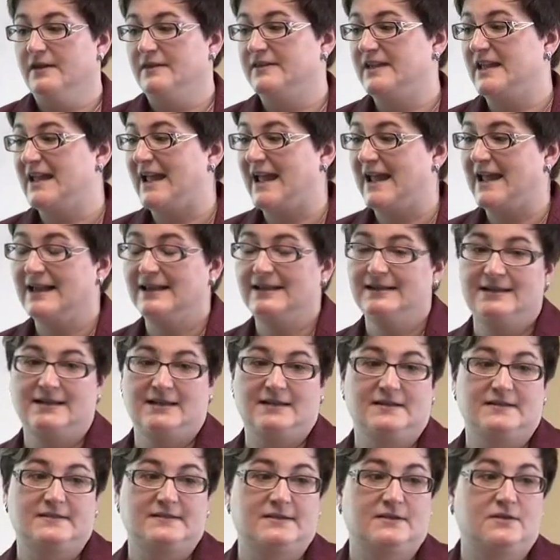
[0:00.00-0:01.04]
the
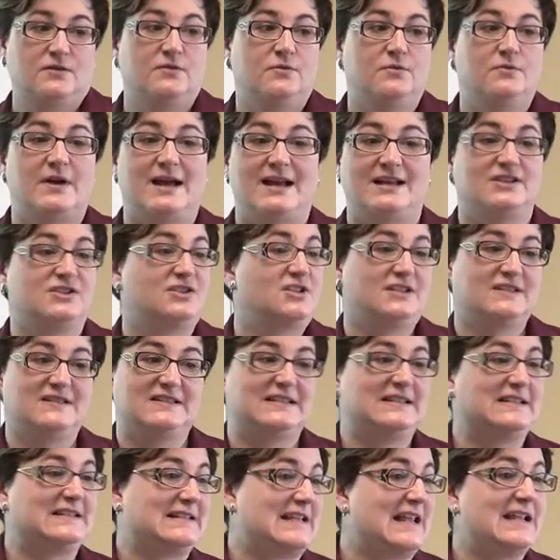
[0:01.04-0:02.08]
aliens who had
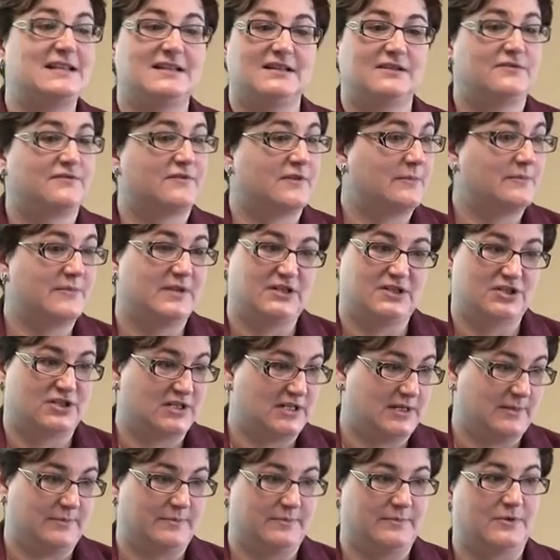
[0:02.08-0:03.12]
just descended from the
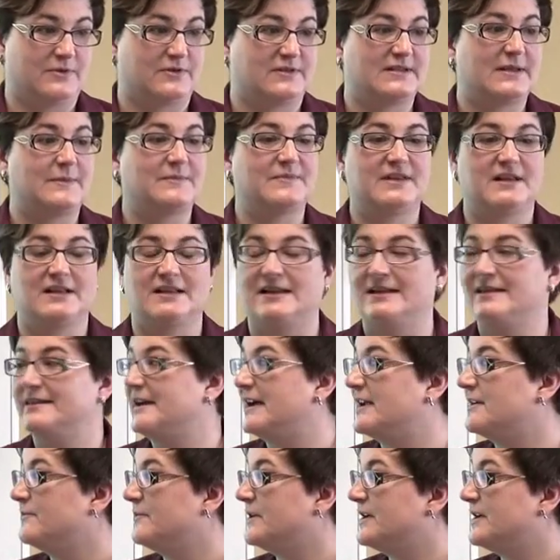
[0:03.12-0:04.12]
ship or something like that,